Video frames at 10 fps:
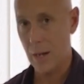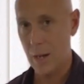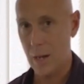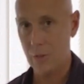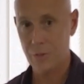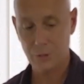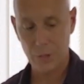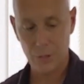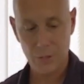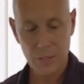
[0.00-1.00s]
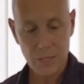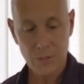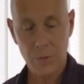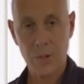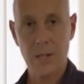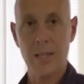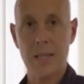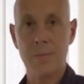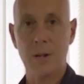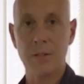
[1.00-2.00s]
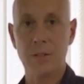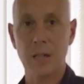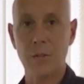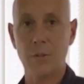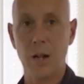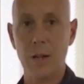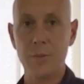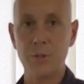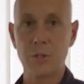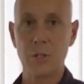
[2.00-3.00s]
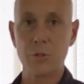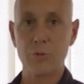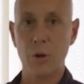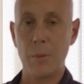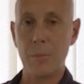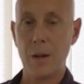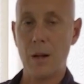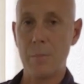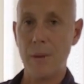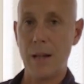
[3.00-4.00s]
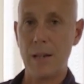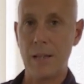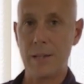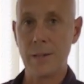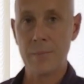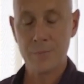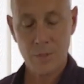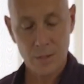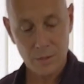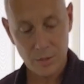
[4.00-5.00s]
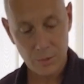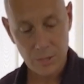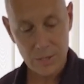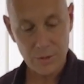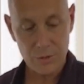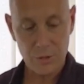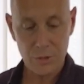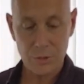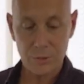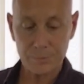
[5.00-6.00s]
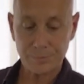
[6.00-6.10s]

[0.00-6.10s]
hard to do. So we're going to keep nice and upright. We're just going to drop our back leg. So we're going to introduce